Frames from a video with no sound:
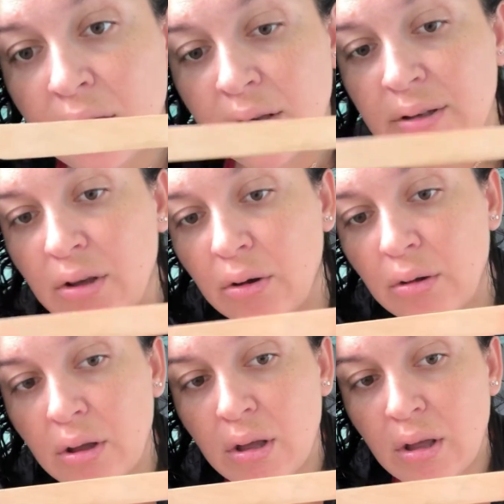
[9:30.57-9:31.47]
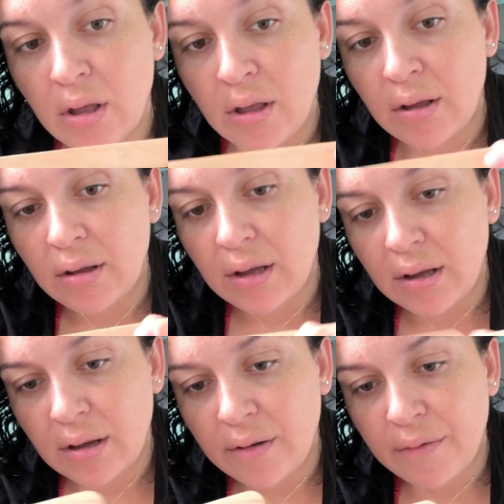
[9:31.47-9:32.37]
So
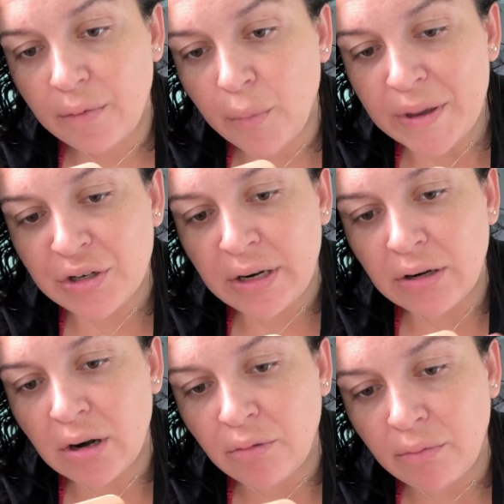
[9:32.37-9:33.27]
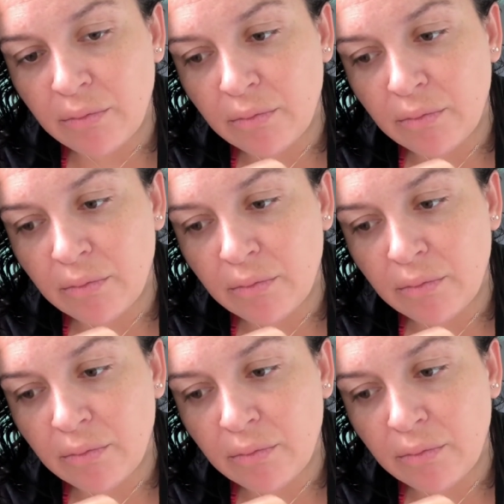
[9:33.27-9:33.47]
we'll measure later on